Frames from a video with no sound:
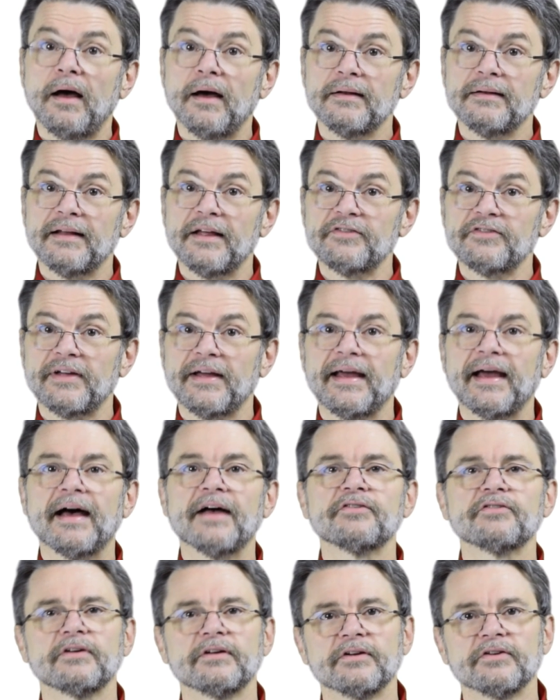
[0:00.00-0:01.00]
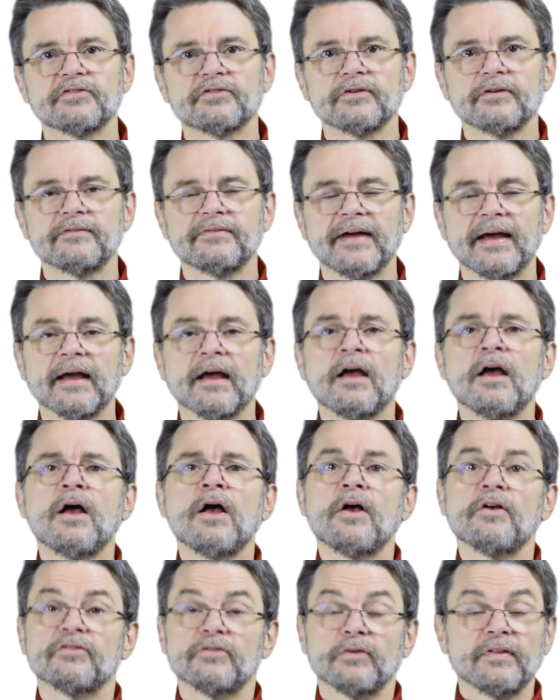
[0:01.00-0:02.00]
unless I ask in a survey.
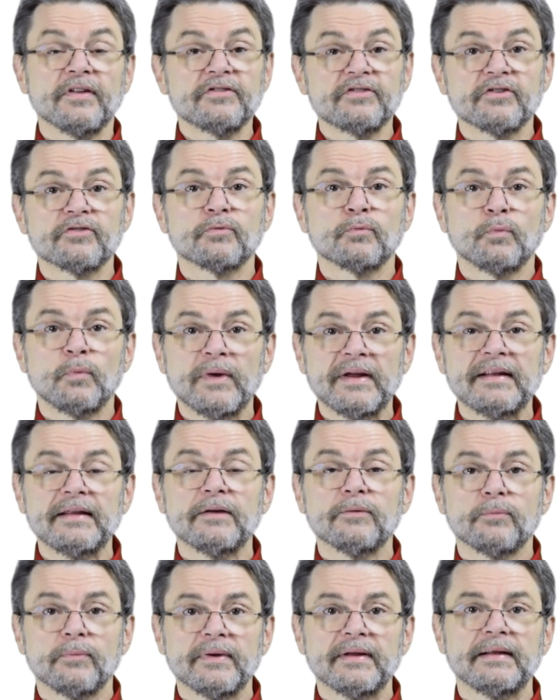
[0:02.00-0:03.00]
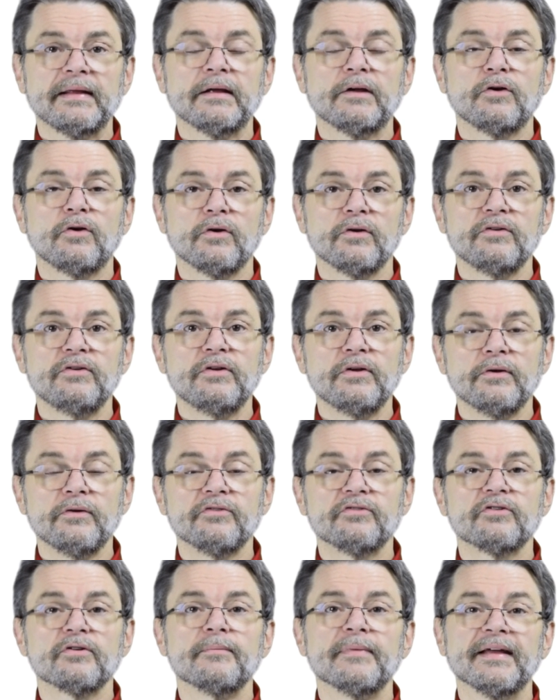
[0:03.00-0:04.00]
So this is really, really good
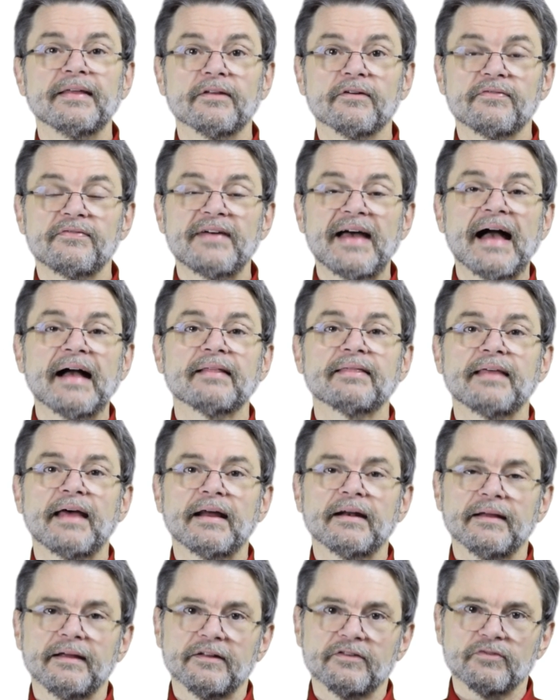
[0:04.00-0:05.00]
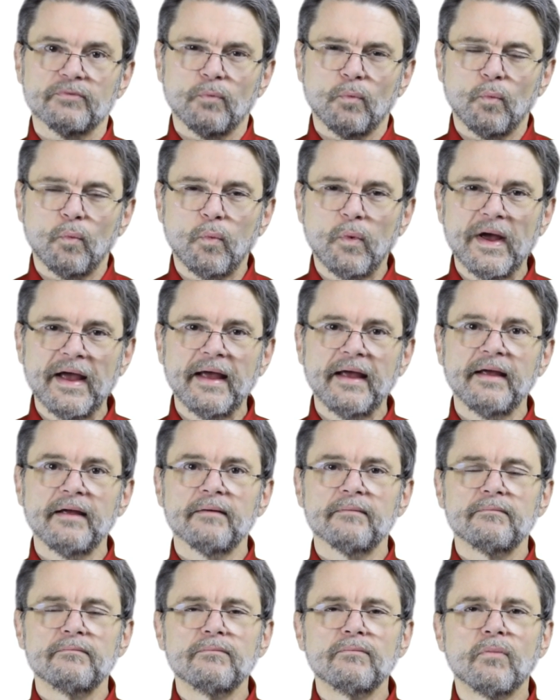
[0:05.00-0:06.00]
news to me. The fact that it's
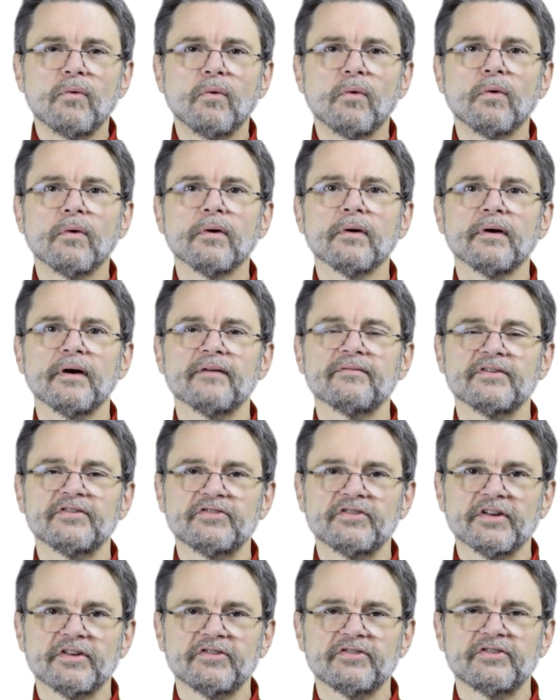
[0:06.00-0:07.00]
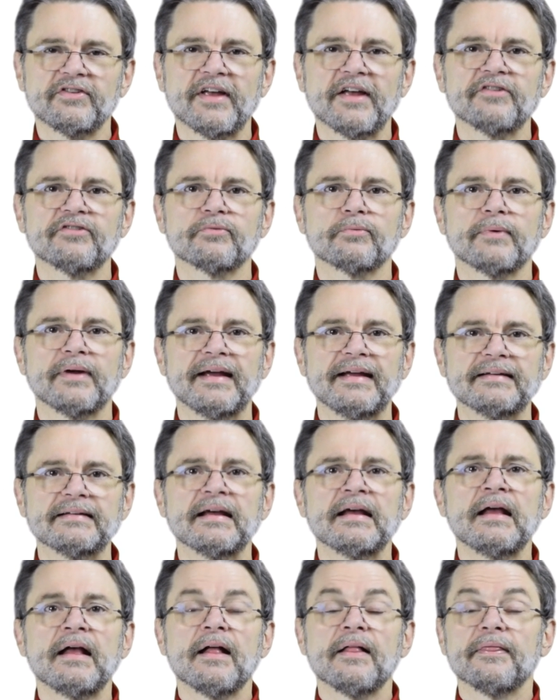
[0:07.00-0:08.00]
way more of a success
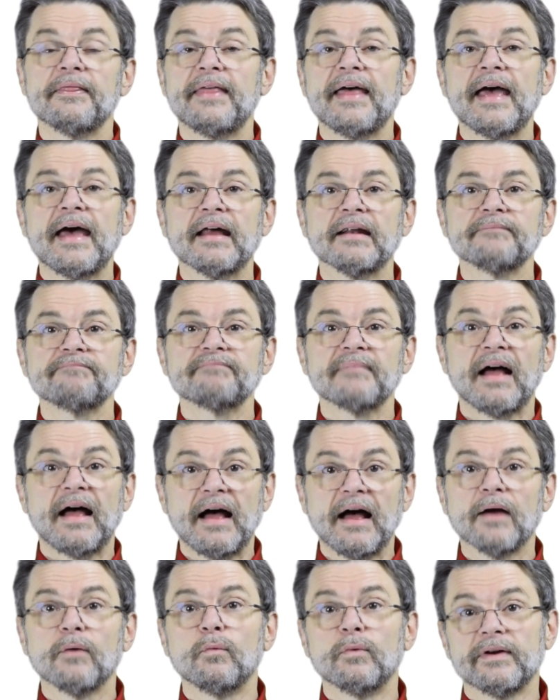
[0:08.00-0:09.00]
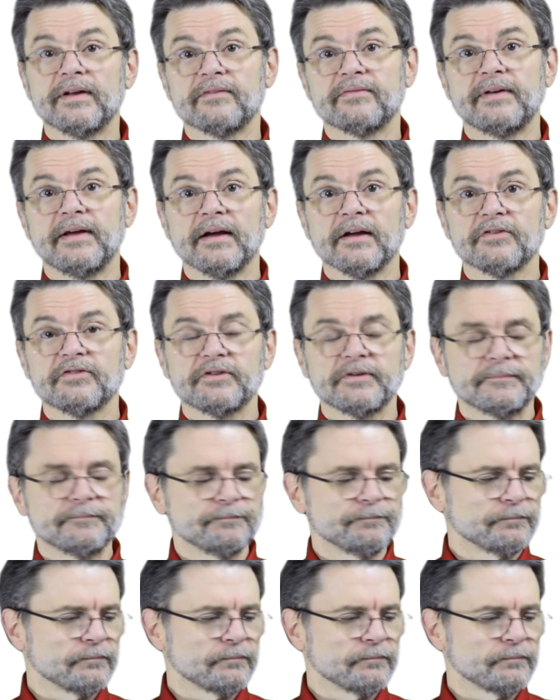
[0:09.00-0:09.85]
rate than I would have guessed.